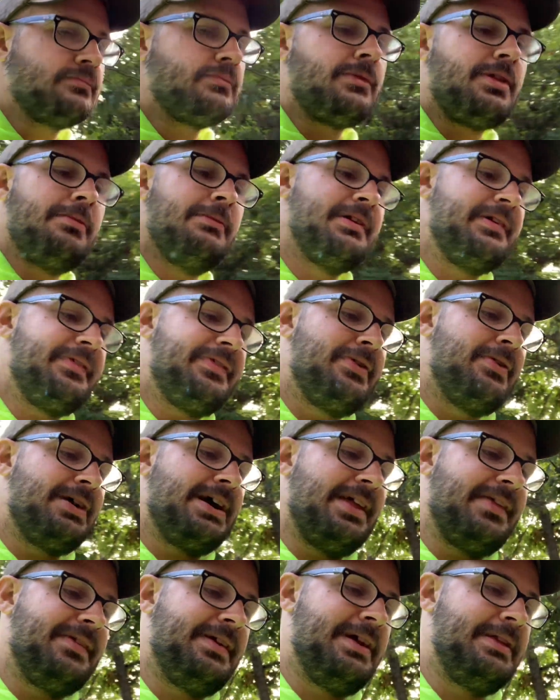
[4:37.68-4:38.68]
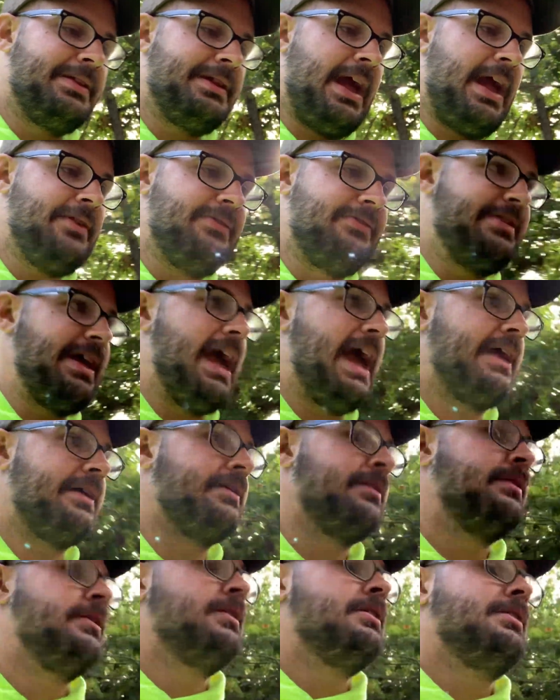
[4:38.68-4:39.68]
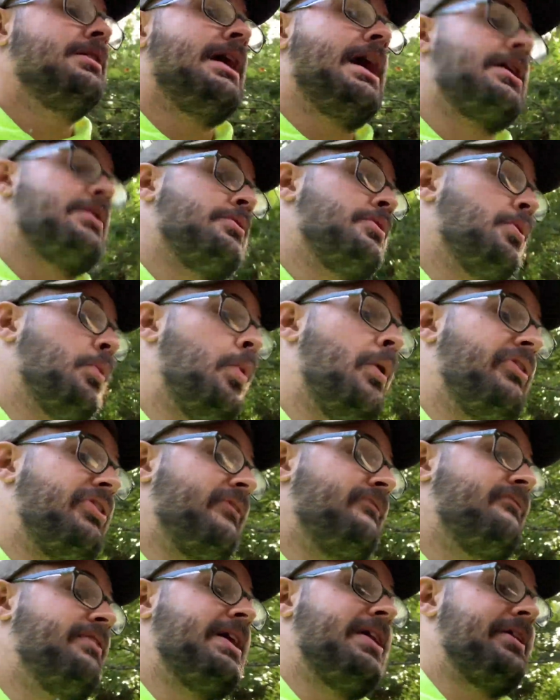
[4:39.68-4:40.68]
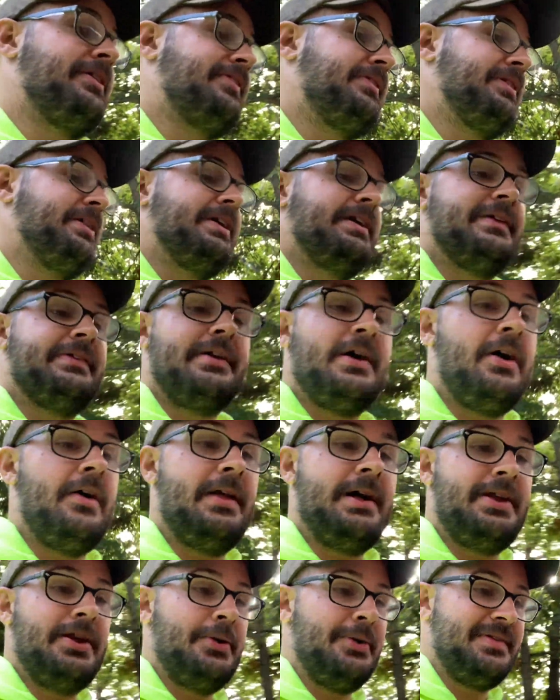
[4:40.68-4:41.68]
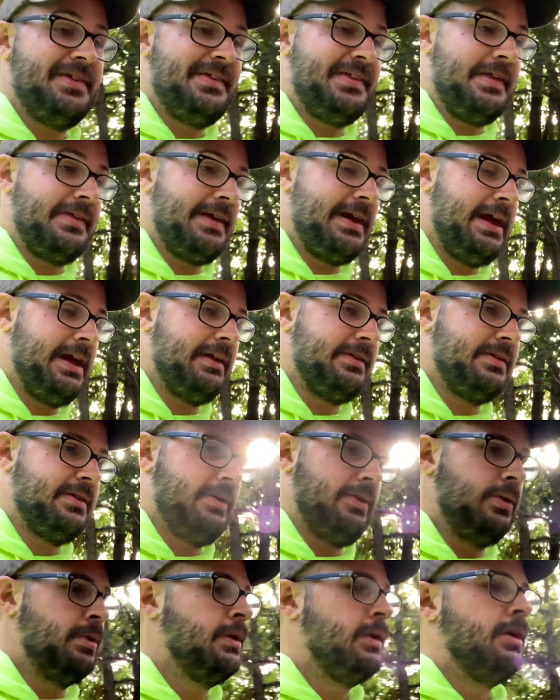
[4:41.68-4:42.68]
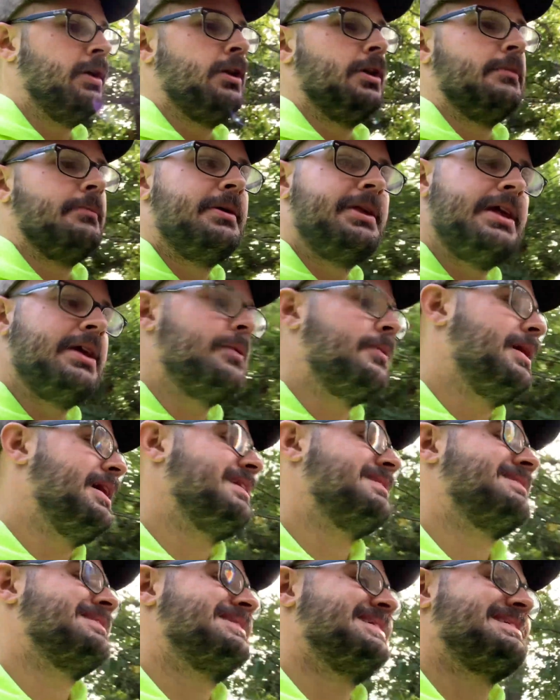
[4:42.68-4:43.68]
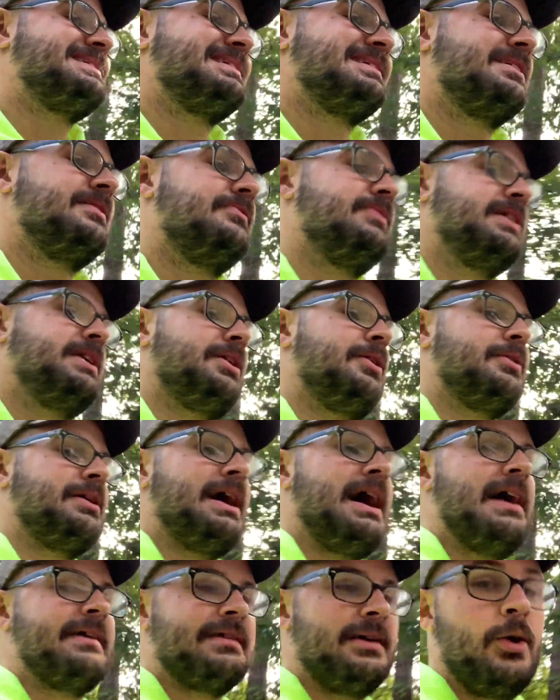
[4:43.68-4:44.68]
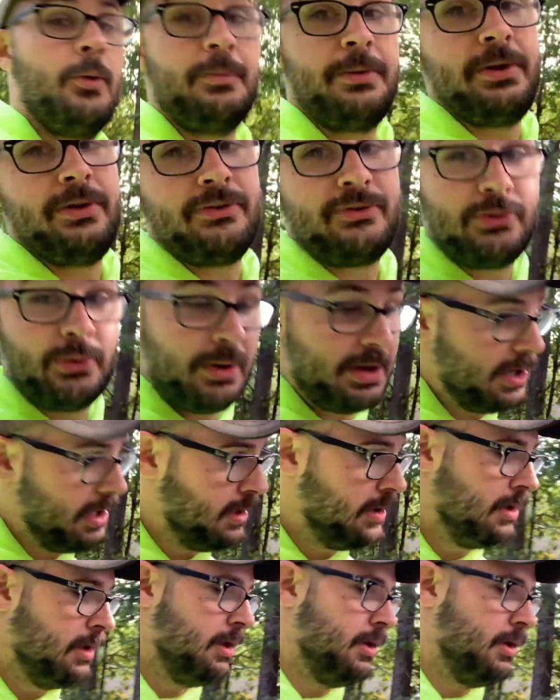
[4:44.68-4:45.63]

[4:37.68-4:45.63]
But it's still got a 10-gauge deck. I don't know what the Ferris is. All I know is it's a tank too. But anyways, this is the video, guys. I hope you enjoyed it.